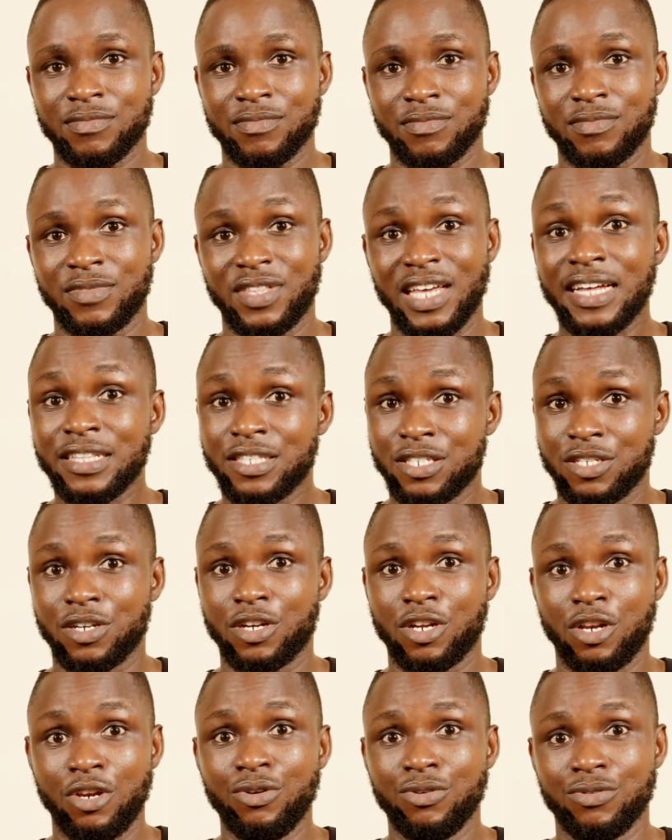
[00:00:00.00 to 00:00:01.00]
that's a
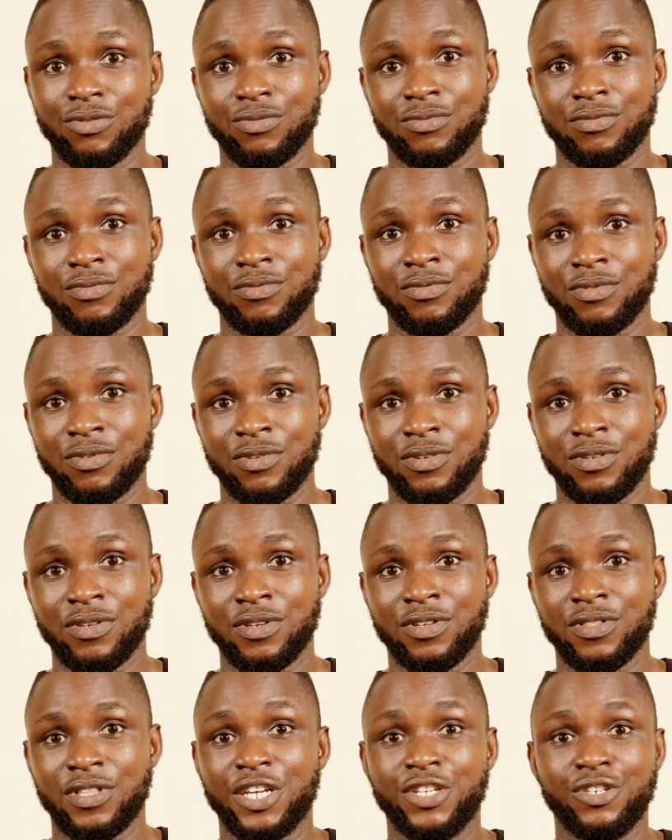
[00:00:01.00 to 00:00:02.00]
clue
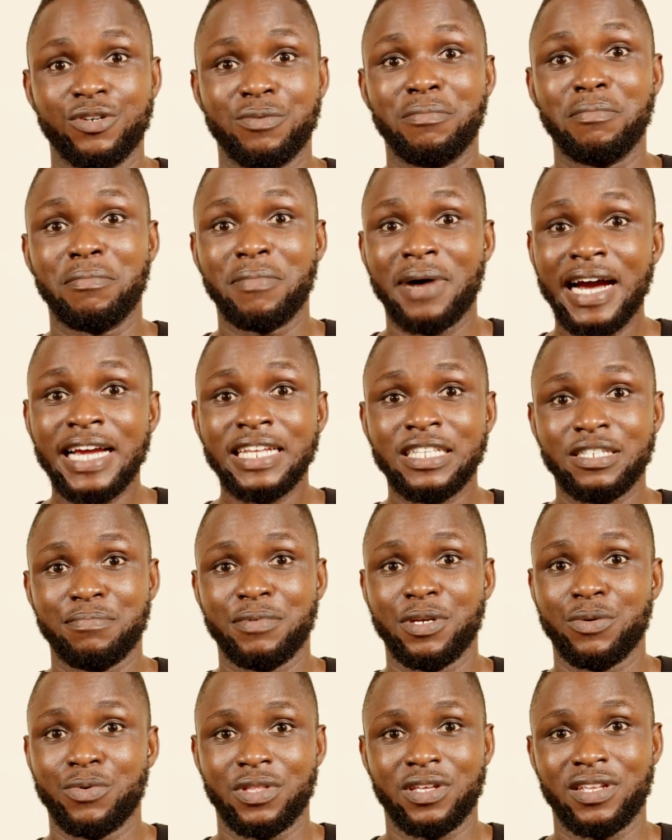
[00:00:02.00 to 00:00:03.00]
that you might
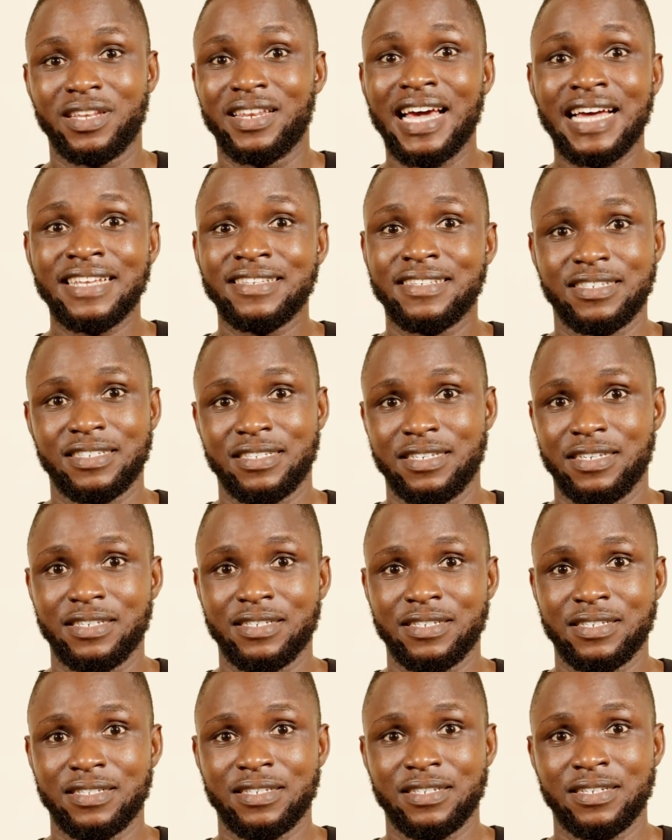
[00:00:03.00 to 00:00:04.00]
be with a
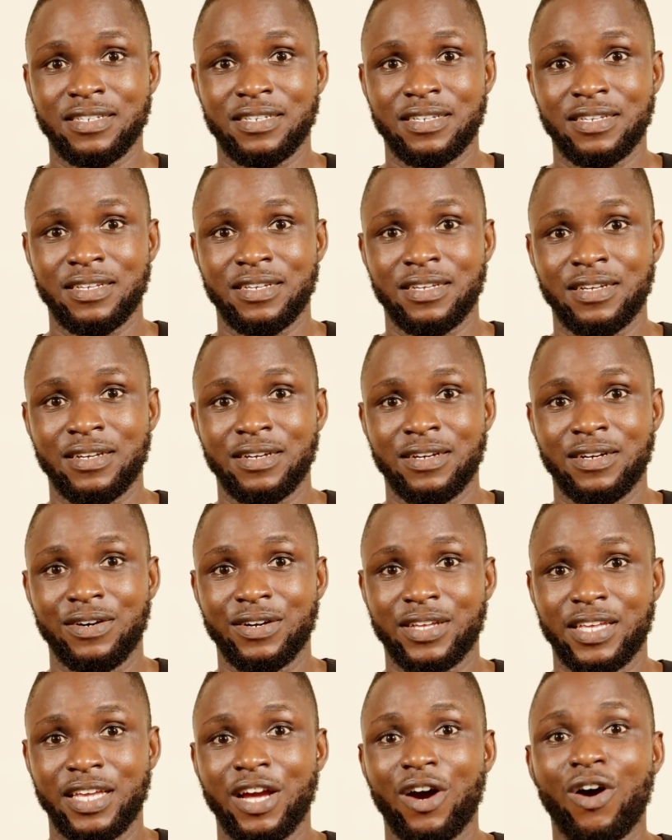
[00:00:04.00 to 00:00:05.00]
narcissist.
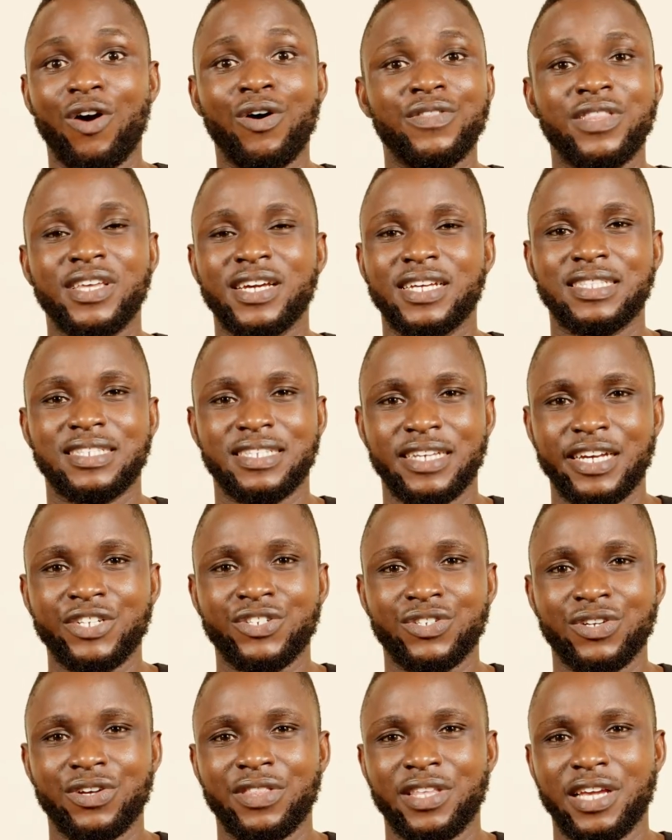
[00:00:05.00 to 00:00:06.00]
Okay, all the
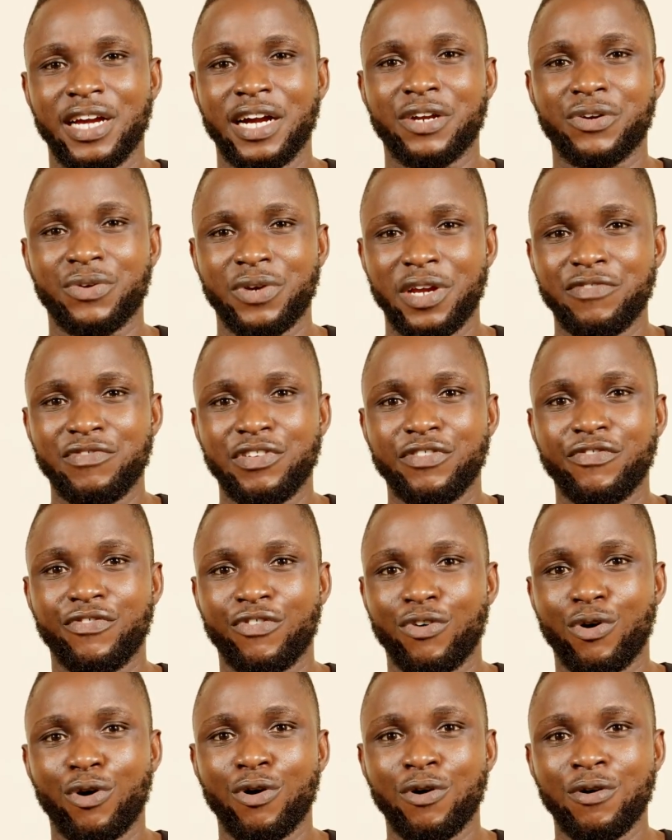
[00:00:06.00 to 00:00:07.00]
attention they are craving
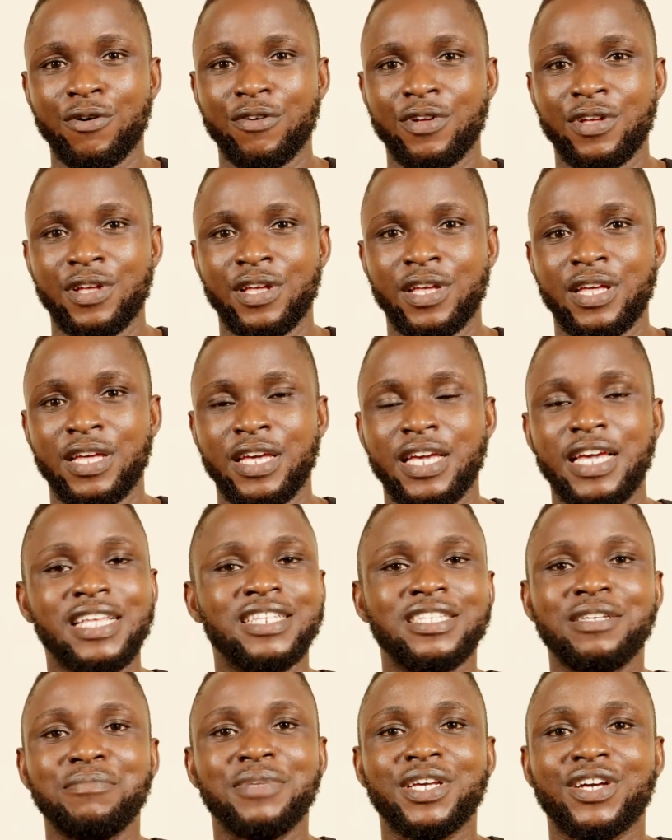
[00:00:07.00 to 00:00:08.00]
for
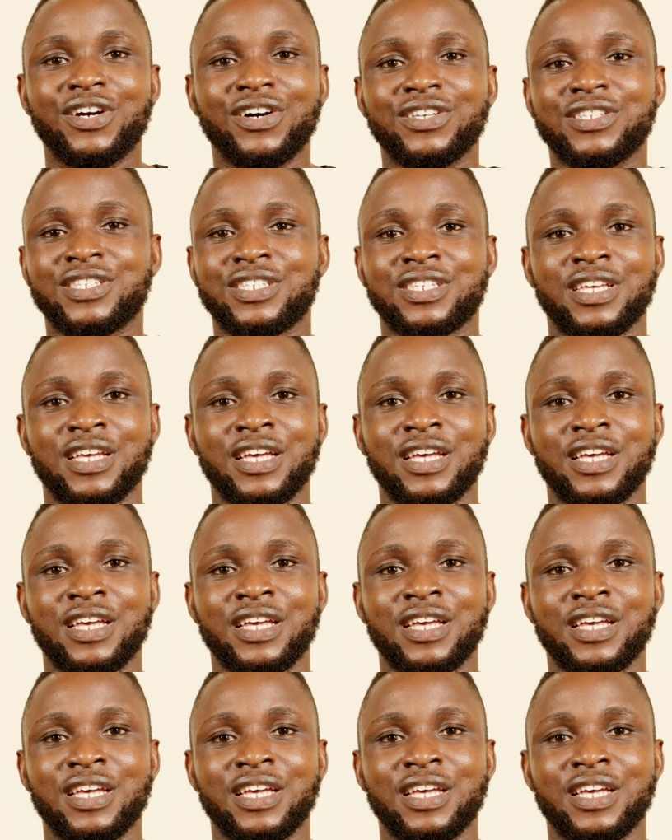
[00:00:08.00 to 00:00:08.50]
isn't because